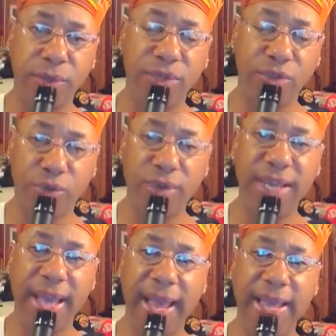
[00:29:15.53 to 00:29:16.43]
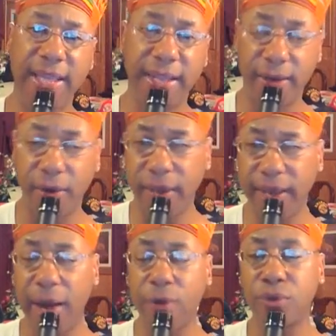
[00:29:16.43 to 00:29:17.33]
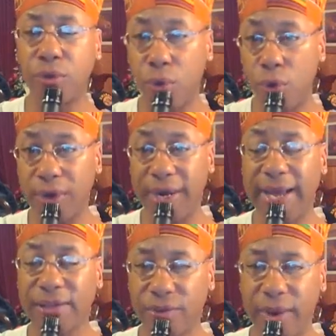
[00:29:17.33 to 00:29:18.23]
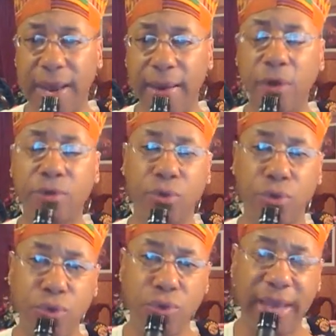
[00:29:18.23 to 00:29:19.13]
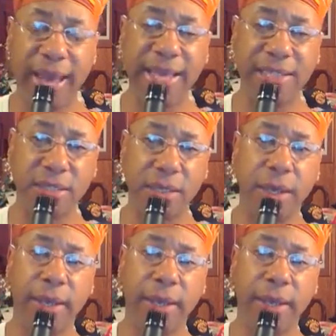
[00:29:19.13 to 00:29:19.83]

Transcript: with the street gang, and also organized crime also use hazing